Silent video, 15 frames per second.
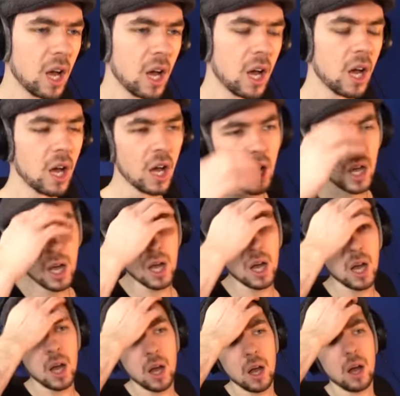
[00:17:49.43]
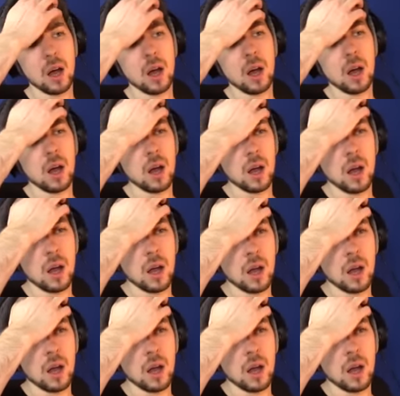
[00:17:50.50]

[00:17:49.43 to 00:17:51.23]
Nothing is said.